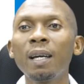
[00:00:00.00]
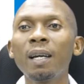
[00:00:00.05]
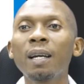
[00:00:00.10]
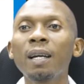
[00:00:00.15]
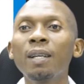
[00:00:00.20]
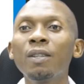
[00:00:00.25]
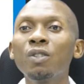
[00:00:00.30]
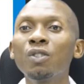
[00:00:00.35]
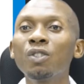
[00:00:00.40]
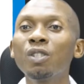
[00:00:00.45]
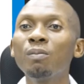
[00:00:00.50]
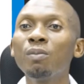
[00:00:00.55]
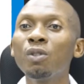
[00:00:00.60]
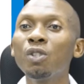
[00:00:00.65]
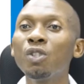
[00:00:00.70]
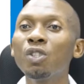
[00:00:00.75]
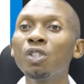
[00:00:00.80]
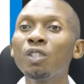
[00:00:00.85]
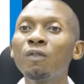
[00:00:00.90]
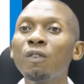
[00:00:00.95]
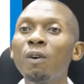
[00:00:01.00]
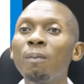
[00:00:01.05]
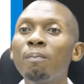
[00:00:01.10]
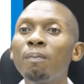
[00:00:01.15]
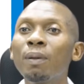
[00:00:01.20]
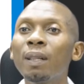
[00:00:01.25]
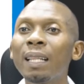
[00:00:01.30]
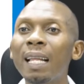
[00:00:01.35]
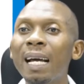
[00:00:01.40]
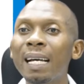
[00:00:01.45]
can also be used for
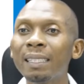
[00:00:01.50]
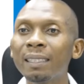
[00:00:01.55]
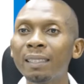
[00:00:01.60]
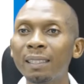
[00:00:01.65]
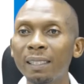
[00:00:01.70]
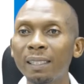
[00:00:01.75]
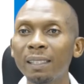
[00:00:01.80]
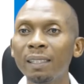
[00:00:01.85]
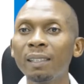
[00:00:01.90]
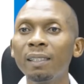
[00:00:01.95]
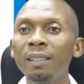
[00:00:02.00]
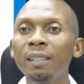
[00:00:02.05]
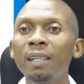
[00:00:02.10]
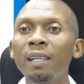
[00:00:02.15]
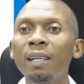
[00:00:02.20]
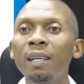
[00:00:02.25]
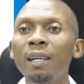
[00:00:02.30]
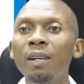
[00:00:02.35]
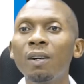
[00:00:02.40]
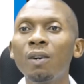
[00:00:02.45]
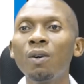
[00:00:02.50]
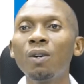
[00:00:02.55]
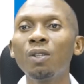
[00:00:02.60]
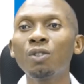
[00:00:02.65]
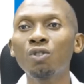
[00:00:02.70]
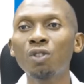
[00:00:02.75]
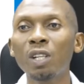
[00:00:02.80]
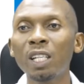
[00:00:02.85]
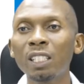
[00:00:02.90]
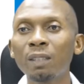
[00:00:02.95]
planting or
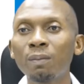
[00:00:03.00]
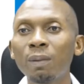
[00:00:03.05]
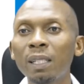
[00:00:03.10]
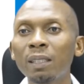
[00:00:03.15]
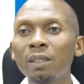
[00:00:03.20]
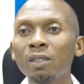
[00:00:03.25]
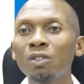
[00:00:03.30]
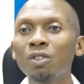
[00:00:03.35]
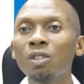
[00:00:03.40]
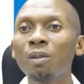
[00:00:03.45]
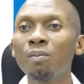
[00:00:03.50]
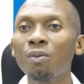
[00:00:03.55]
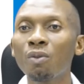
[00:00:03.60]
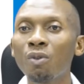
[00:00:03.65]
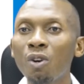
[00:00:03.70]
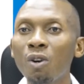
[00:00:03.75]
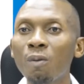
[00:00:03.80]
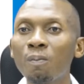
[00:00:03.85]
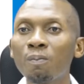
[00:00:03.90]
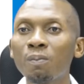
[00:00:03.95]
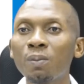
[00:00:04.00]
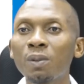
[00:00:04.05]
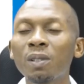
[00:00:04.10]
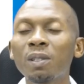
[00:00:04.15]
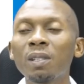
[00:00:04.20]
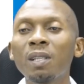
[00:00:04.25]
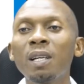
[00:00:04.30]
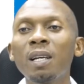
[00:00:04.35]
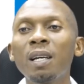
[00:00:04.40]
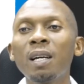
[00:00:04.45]
transplanting some
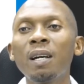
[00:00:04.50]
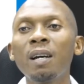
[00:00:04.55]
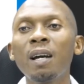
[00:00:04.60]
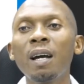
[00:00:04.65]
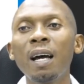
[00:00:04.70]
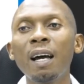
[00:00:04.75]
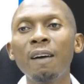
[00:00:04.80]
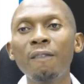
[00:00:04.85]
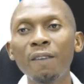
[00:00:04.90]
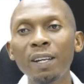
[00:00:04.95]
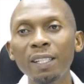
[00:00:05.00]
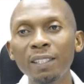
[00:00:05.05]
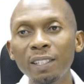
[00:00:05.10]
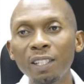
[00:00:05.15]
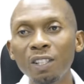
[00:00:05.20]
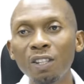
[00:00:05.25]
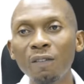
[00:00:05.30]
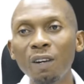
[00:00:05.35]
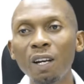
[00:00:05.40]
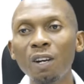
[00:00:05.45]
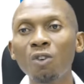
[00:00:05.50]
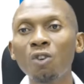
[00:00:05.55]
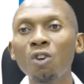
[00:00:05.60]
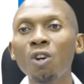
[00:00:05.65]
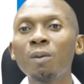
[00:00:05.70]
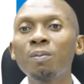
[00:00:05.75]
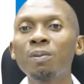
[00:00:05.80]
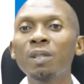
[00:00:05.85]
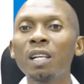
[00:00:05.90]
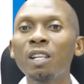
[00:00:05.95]
crops, harvesting of our
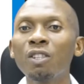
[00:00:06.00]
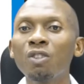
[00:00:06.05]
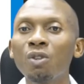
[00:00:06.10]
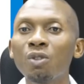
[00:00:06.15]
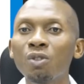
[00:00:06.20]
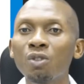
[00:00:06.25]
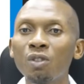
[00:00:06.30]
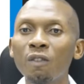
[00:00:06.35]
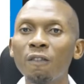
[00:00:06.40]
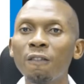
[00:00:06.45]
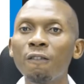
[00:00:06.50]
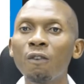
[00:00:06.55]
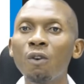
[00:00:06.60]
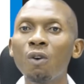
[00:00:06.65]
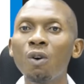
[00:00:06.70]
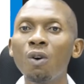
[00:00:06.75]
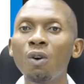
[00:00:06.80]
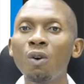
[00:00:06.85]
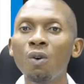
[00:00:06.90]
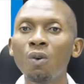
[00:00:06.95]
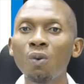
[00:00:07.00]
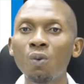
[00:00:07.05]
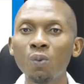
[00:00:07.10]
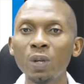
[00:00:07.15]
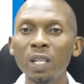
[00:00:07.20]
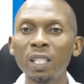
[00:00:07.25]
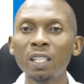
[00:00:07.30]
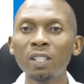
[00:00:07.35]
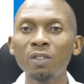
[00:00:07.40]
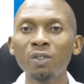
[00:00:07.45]
crops, and also for
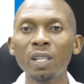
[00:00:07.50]
weeding.